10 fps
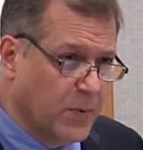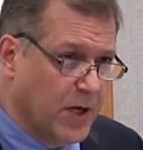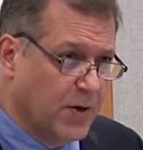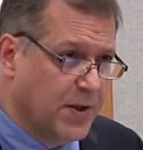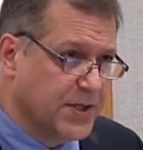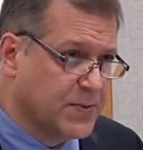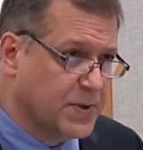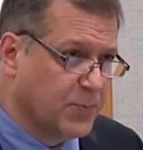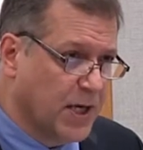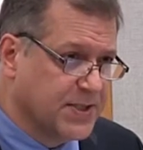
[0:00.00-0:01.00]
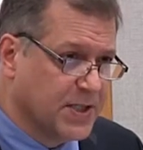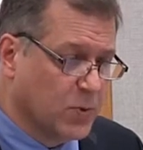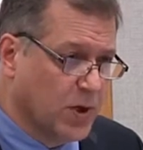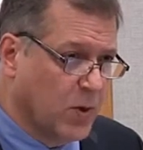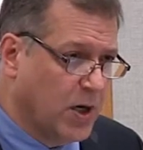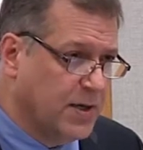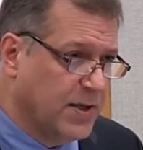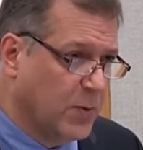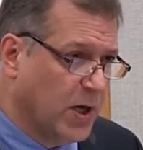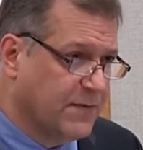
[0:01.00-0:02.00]
We know that this process will go
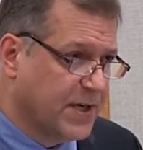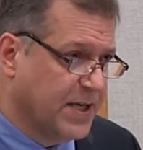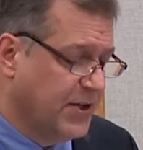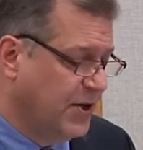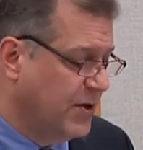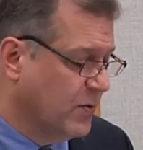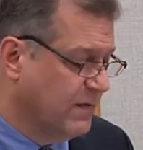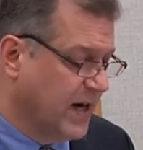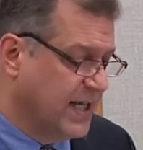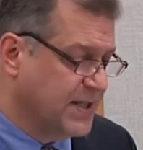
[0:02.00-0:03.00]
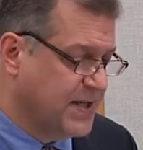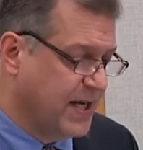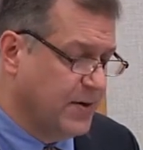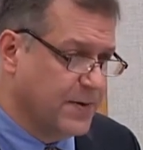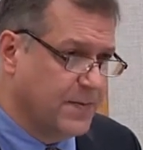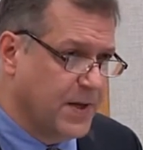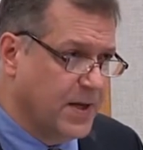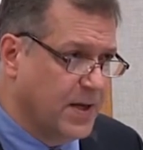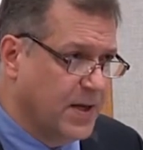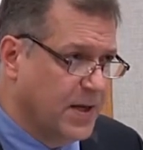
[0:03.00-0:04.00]
on, and we'll have to continue to refine the standard
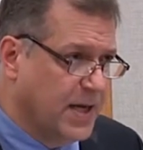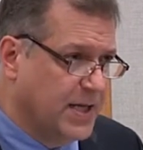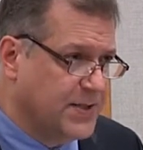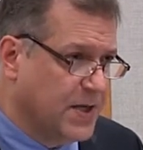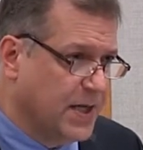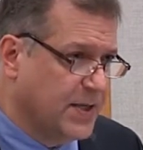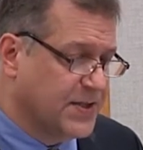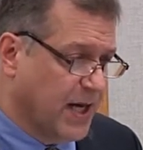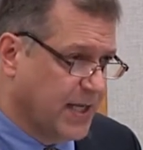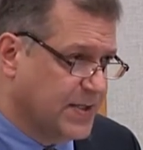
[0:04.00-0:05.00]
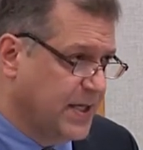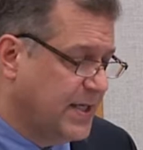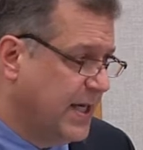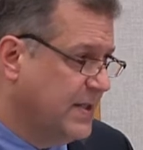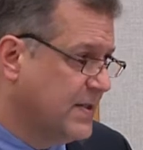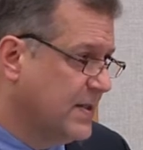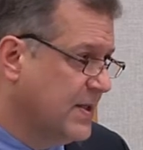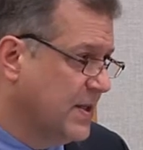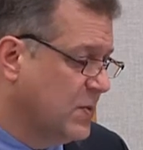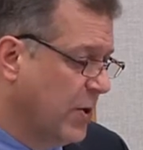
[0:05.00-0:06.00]
as uh, science dictates,
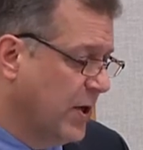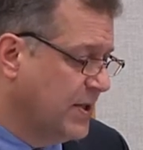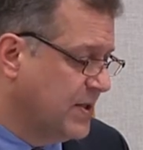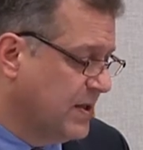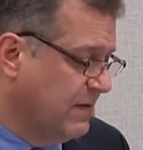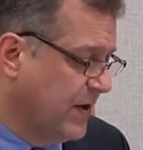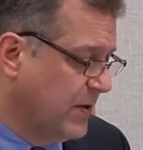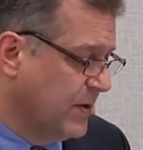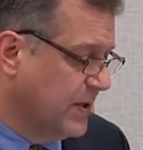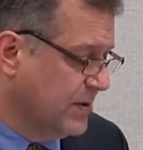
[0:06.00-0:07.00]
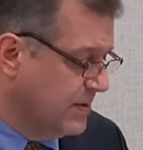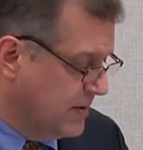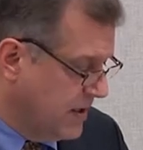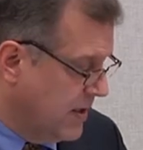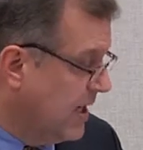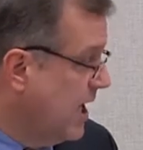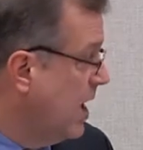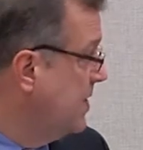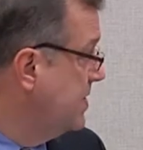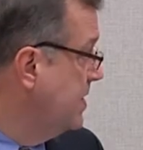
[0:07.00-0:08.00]
as experience in the field, and
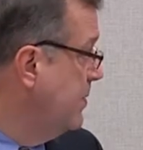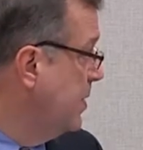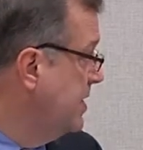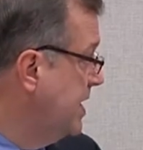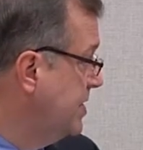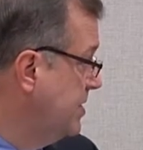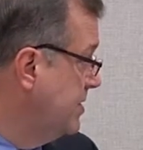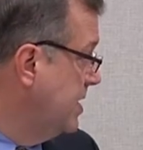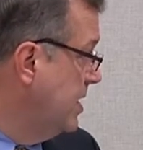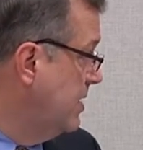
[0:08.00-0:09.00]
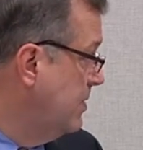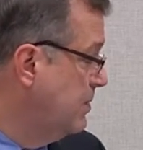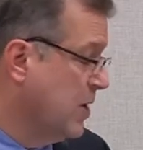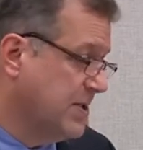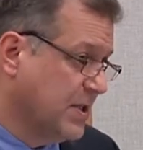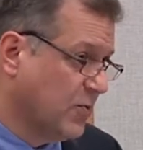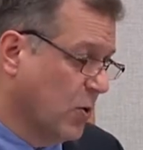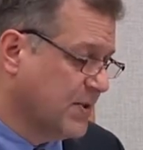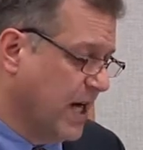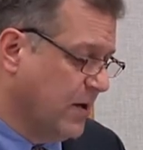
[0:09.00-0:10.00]
how this implementation uh, process
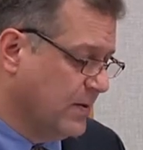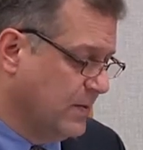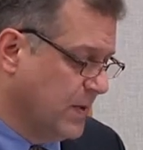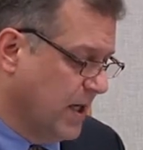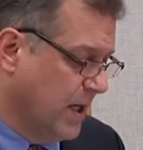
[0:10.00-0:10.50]
rolls out